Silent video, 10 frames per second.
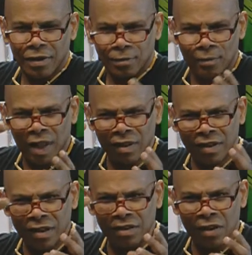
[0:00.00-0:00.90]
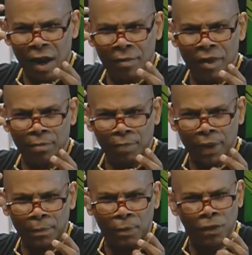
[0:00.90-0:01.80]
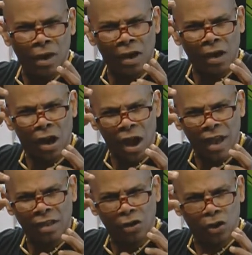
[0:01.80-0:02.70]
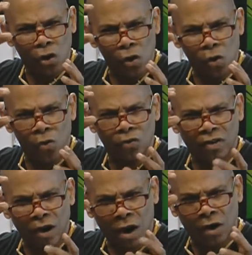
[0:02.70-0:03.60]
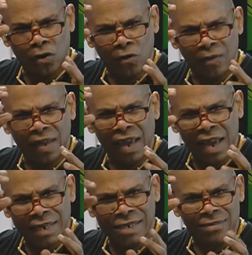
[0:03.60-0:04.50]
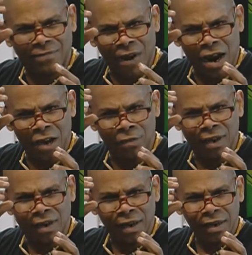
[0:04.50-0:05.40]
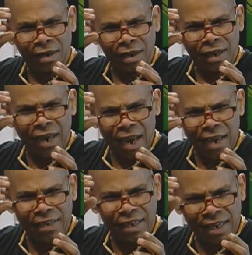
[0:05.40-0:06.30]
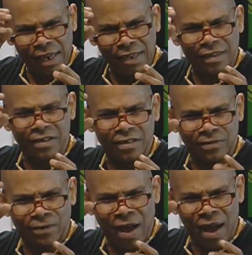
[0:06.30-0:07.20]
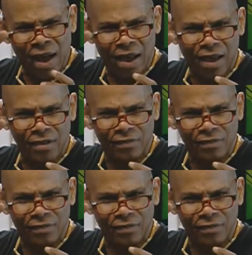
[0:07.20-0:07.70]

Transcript: melanin dominant people got caught in a cold, dark, overcast environment and had to eat to survive.